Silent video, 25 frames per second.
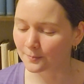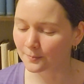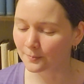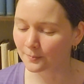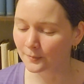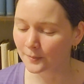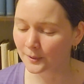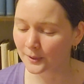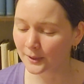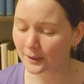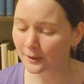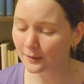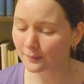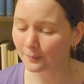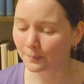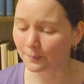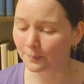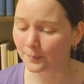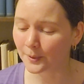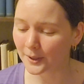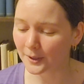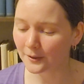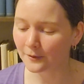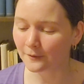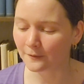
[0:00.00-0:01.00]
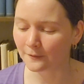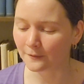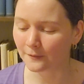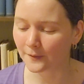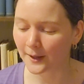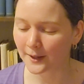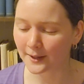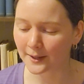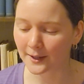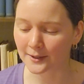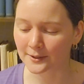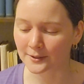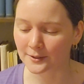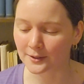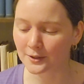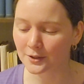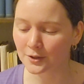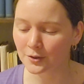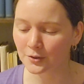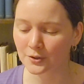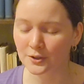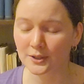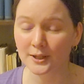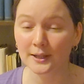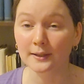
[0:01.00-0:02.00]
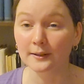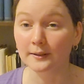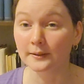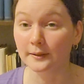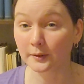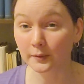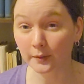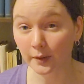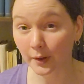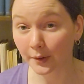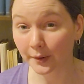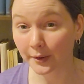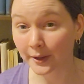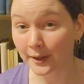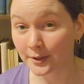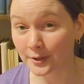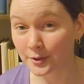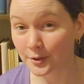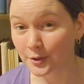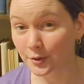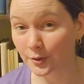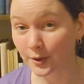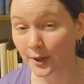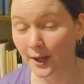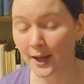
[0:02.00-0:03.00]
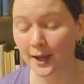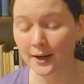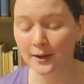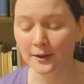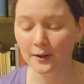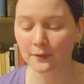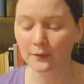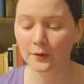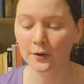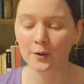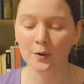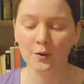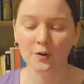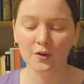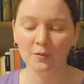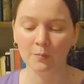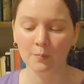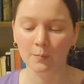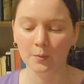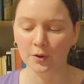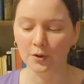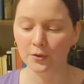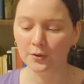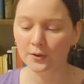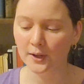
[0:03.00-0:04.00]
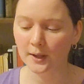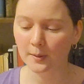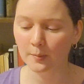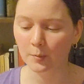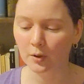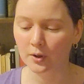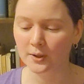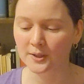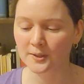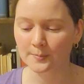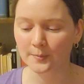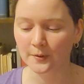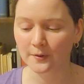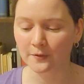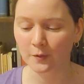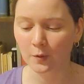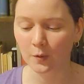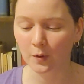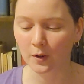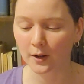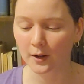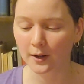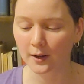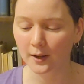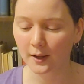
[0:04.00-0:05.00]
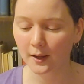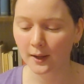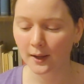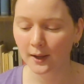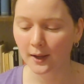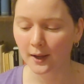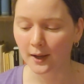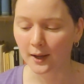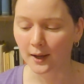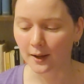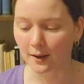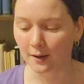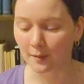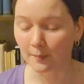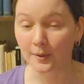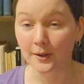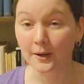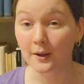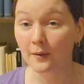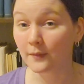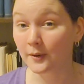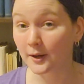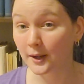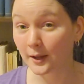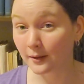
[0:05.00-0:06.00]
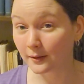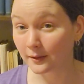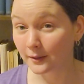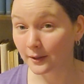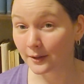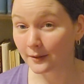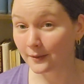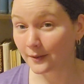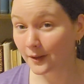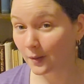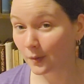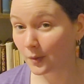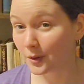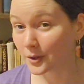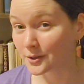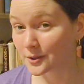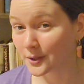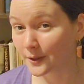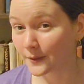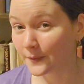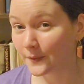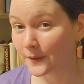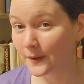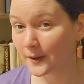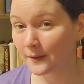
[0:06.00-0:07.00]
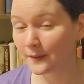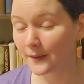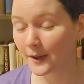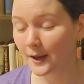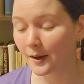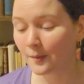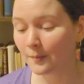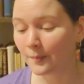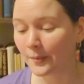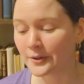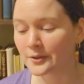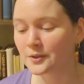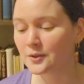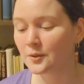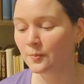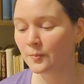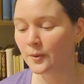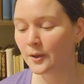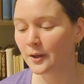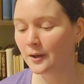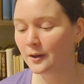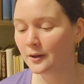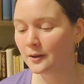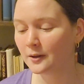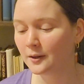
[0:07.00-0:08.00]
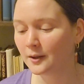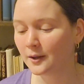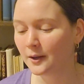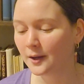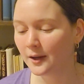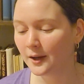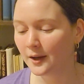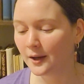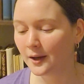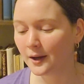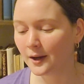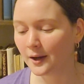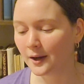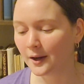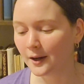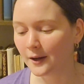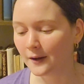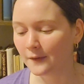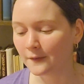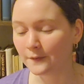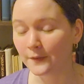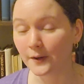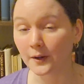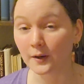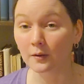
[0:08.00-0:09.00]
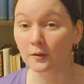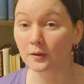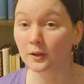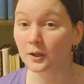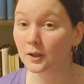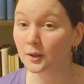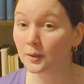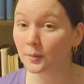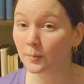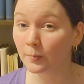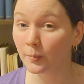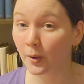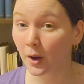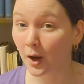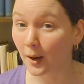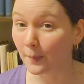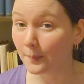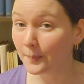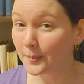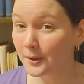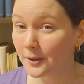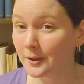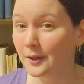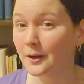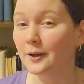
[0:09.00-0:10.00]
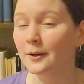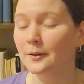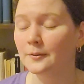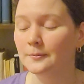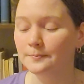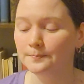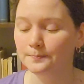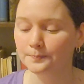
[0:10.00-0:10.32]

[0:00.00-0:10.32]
little bit of, I guess, interesting literary history. I had never heard of birthday books before, but evidently they were something that must have been fairly popular.